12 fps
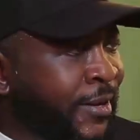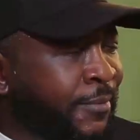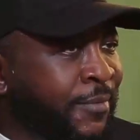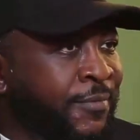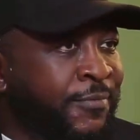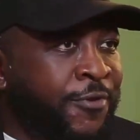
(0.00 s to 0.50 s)

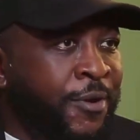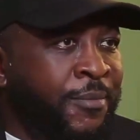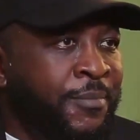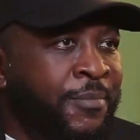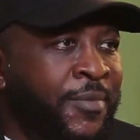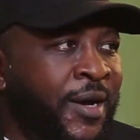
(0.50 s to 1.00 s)
okay.
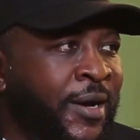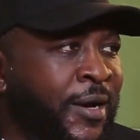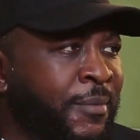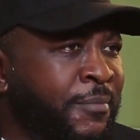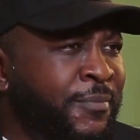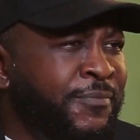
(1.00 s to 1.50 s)
from
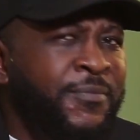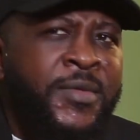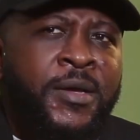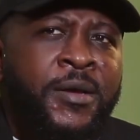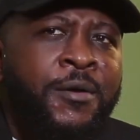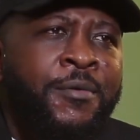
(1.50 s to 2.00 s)
um,
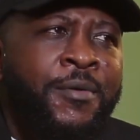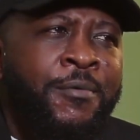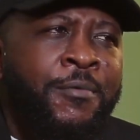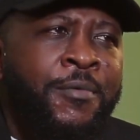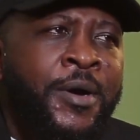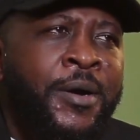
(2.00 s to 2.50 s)

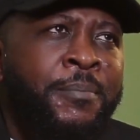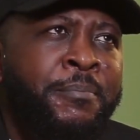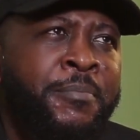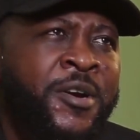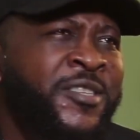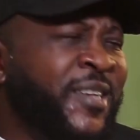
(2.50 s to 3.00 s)

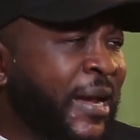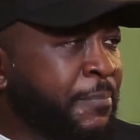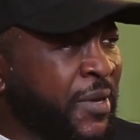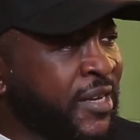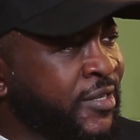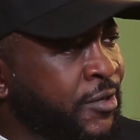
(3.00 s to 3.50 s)
um, Bird's Eye
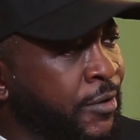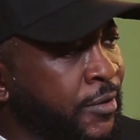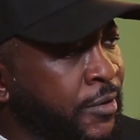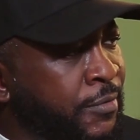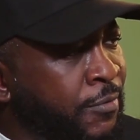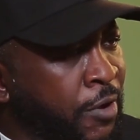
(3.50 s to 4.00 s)
Peas or,
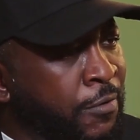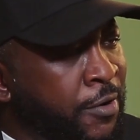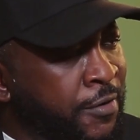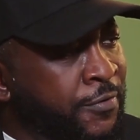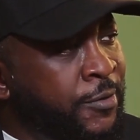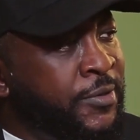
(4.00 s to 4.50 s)
or,
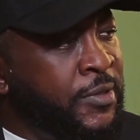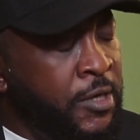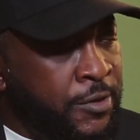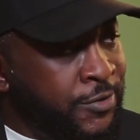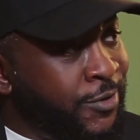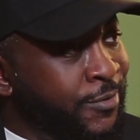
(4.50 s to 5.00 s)
one of those.
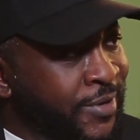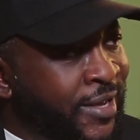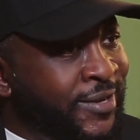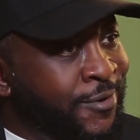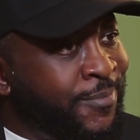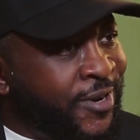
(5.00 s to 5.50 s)
So
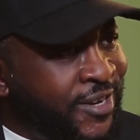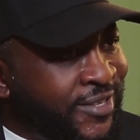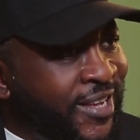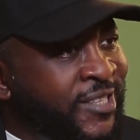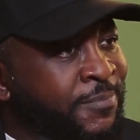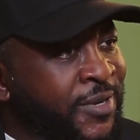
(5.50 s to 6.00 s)
yeah, Leo
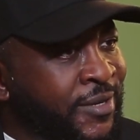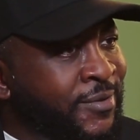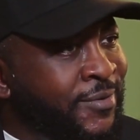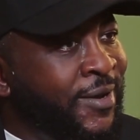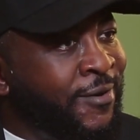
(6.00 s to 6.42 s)
Burnett has been